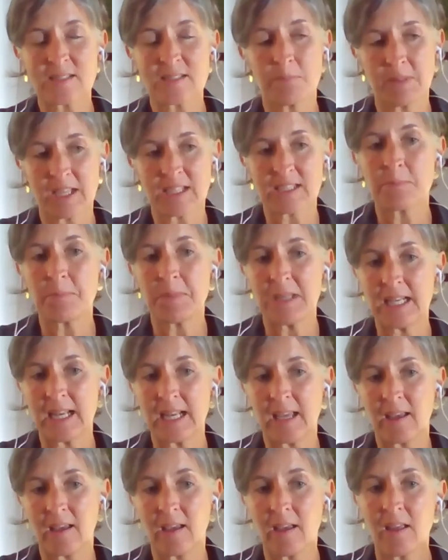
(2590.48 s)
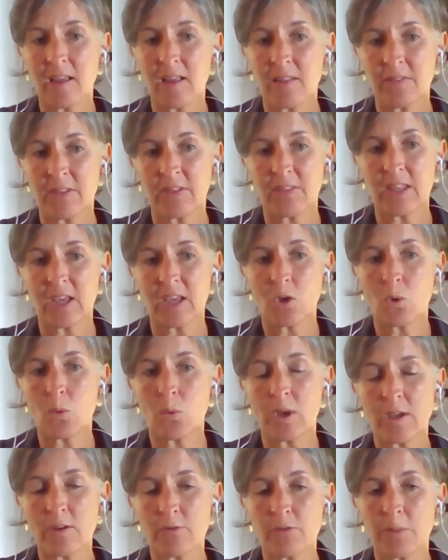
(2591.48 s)
that's meaning that they're
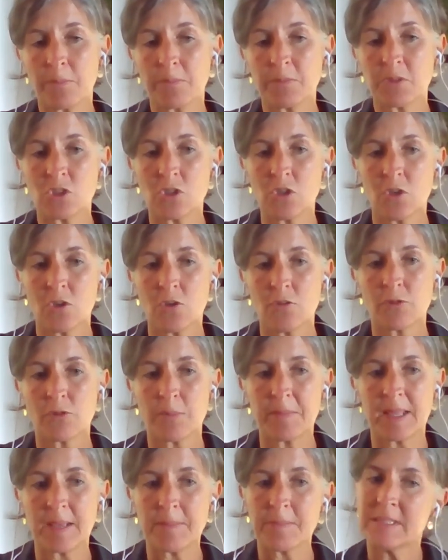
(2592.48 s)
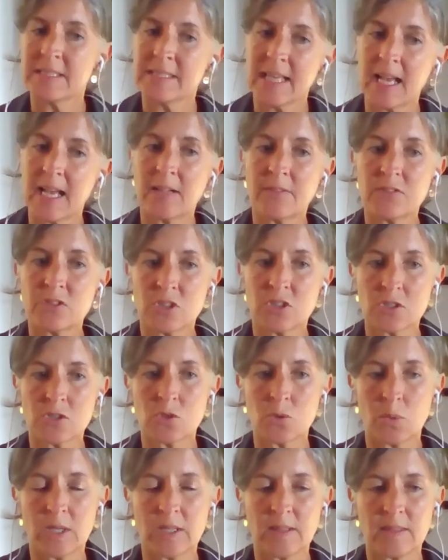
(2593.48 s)
going from themselves just
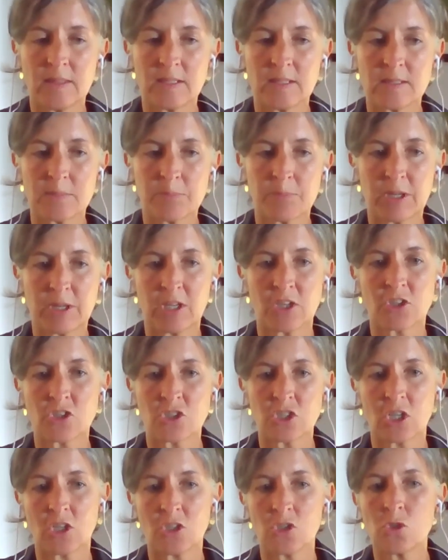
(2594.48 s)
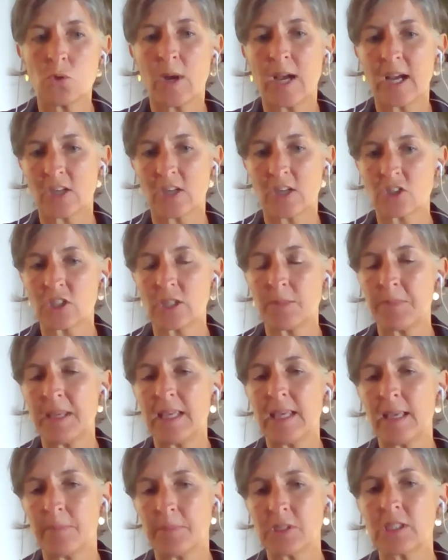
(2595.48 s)
doing this production to actually being
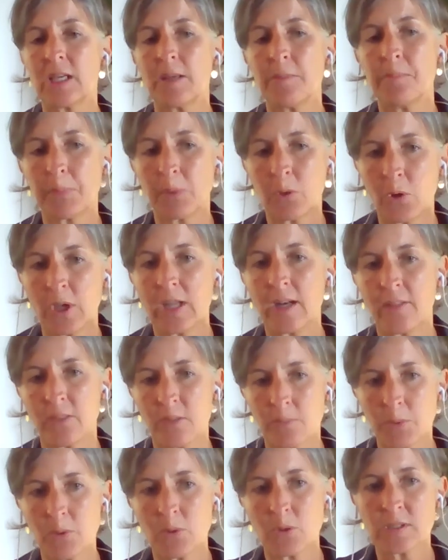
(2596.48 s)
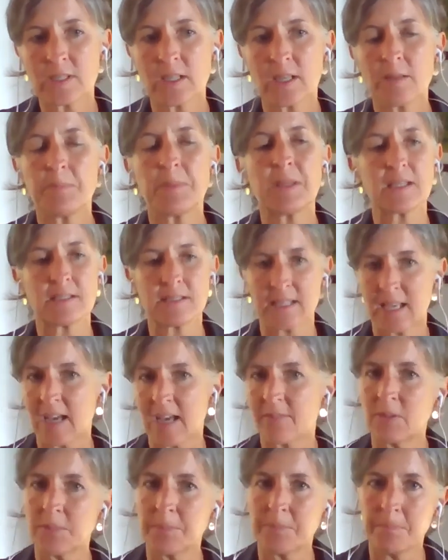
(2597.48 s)
able to employ another person because they
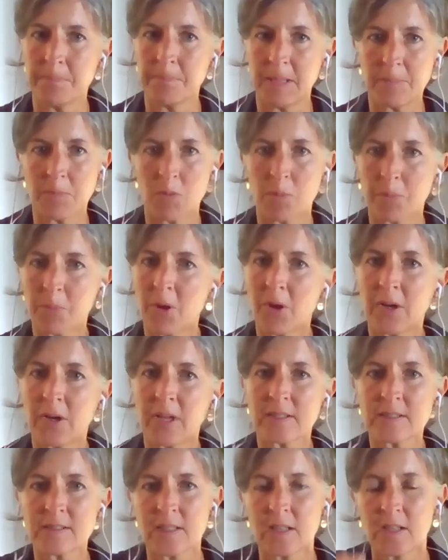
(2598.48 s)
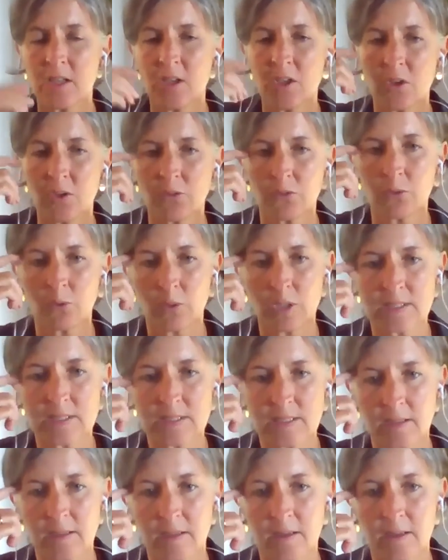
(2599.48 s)
have to make more products. So it's
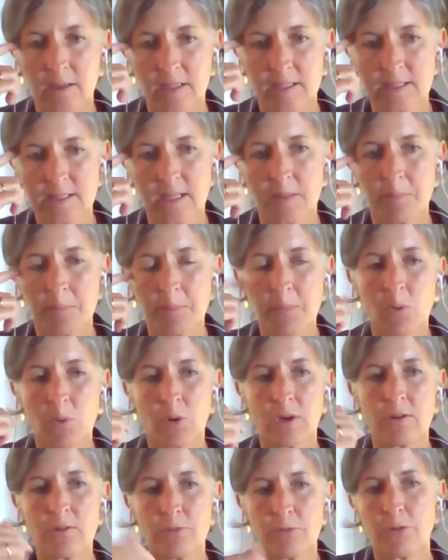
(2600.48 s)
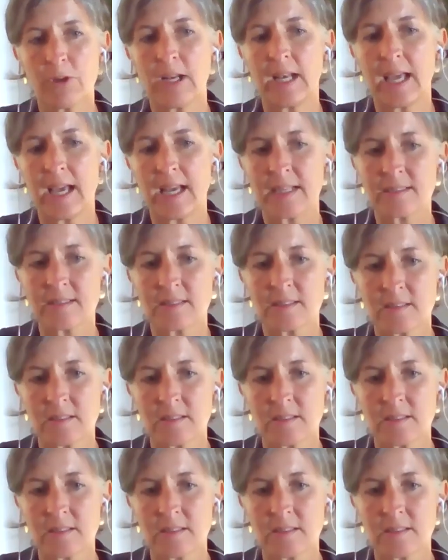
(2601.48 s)
an important freelance